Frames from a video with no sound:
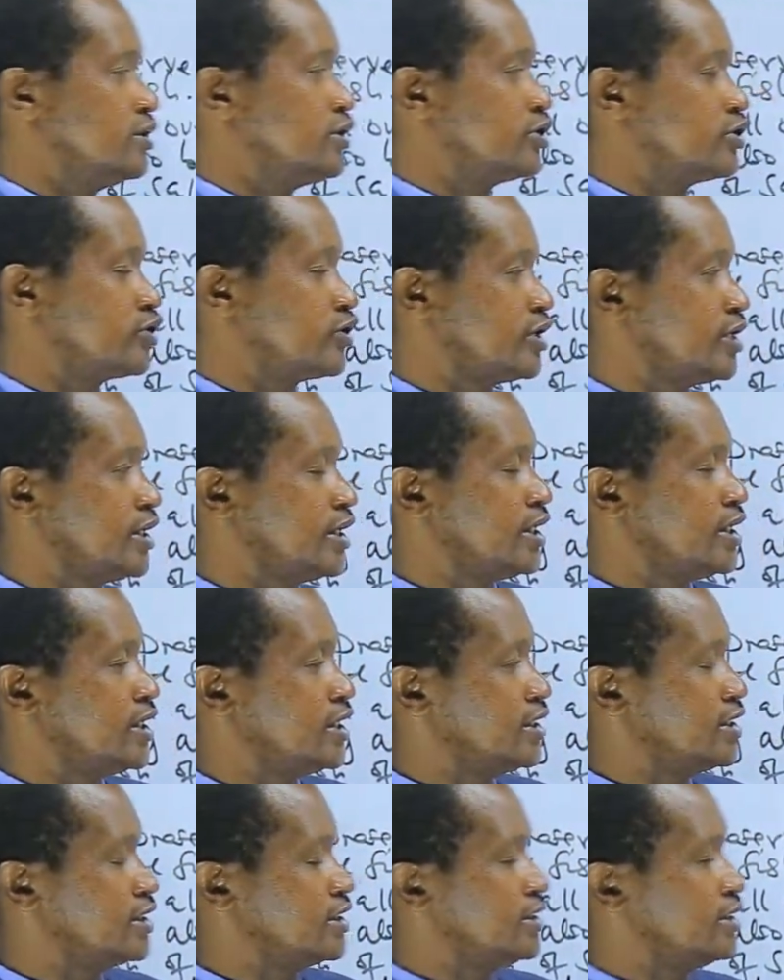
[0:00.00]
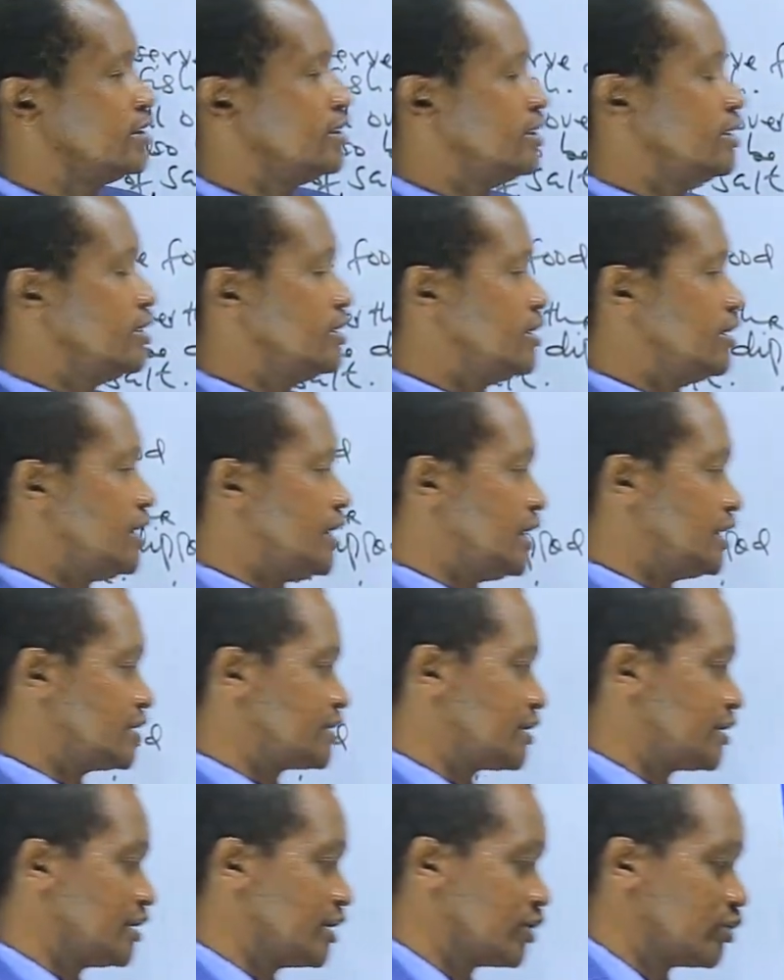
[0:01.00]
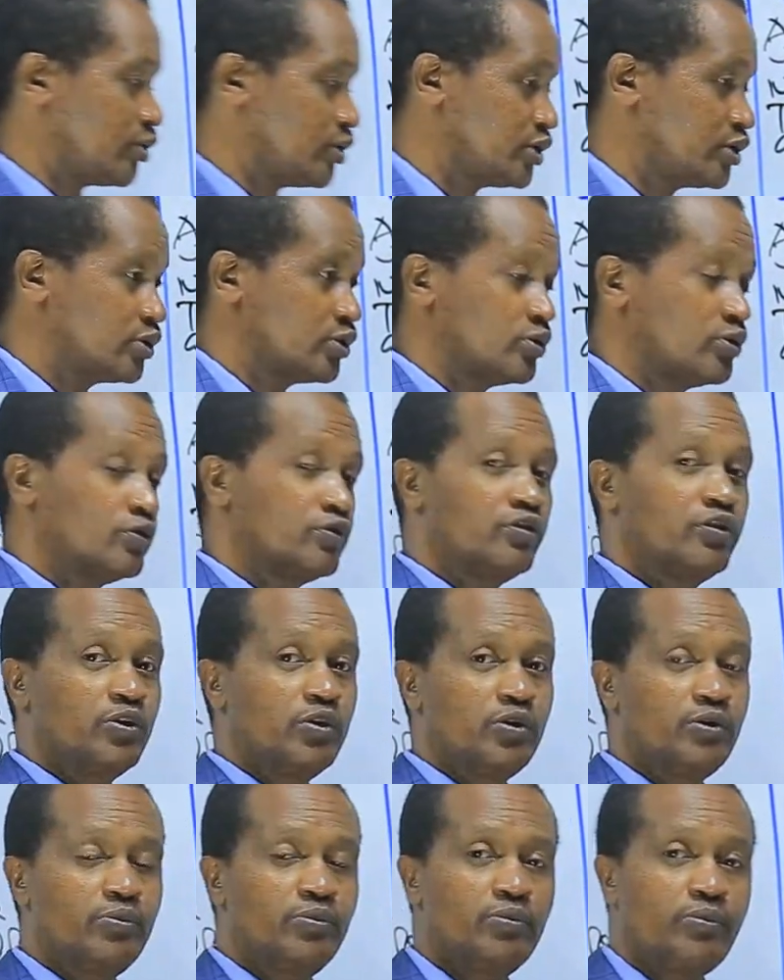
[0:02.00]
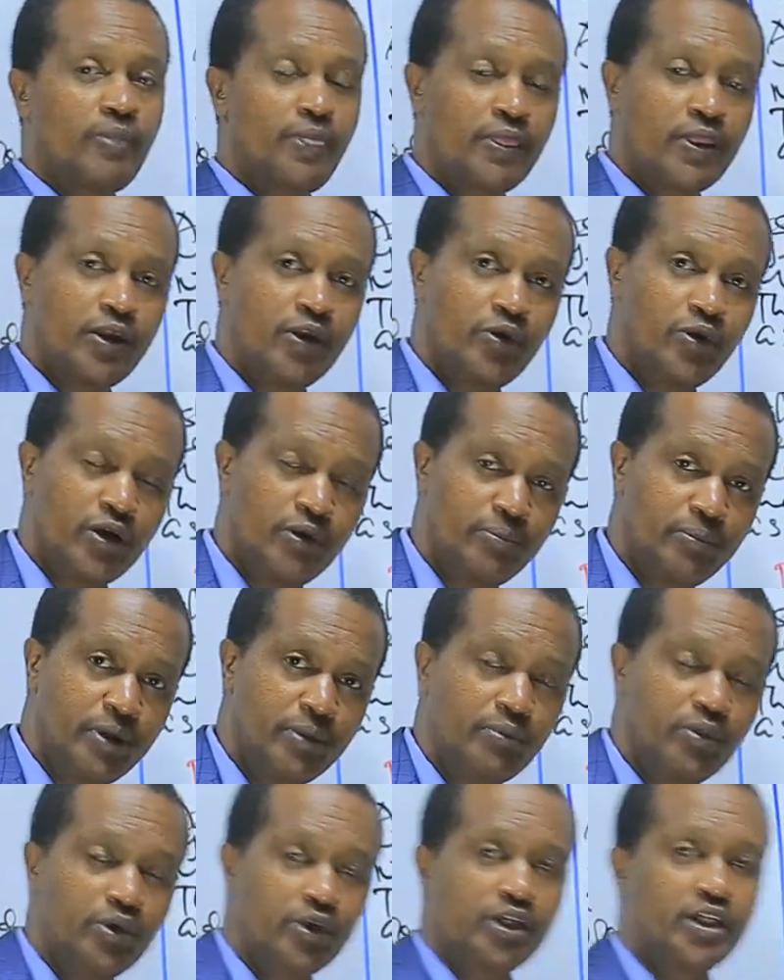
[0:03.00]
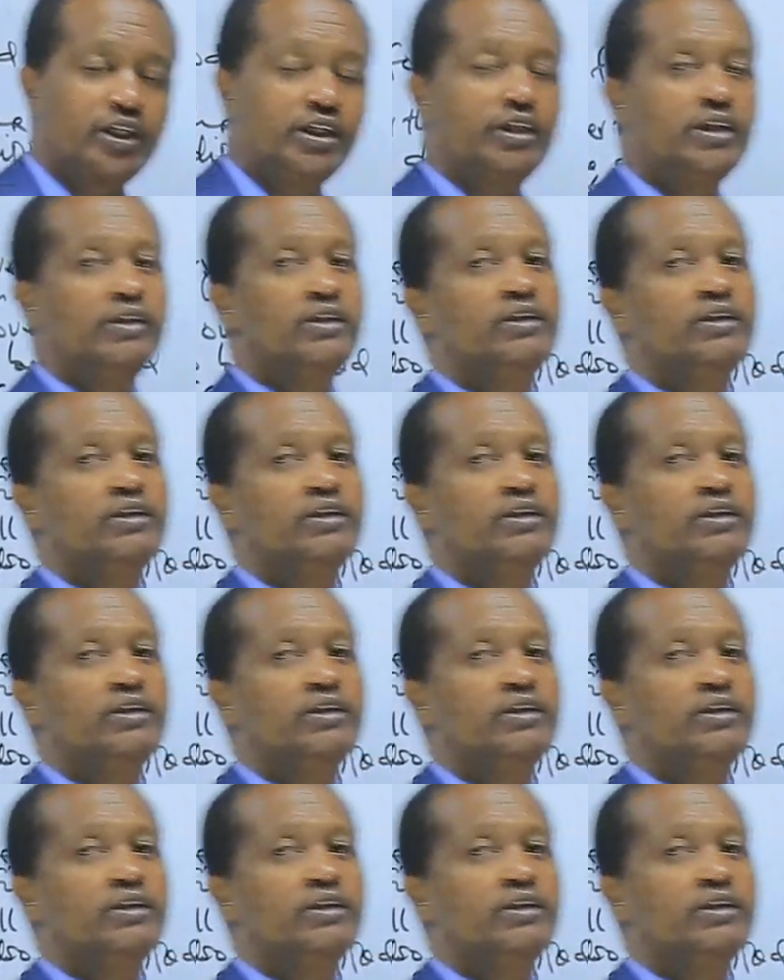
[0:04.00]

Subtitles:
Try and answer the question from your memory.